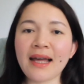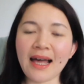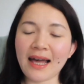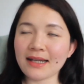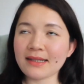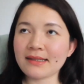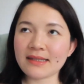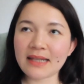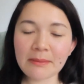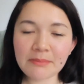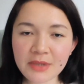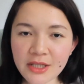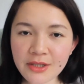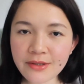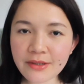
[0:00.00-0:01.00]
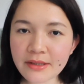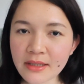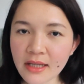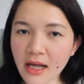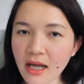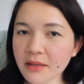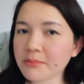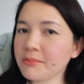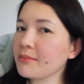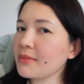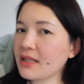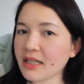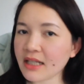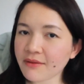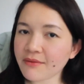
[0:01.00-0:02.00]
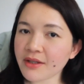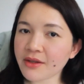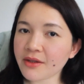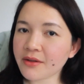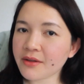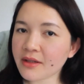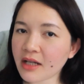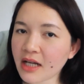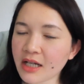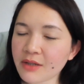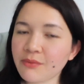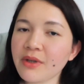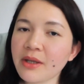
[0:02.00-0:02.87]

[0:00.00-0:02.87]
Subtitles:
Accept it or not, believe it or not,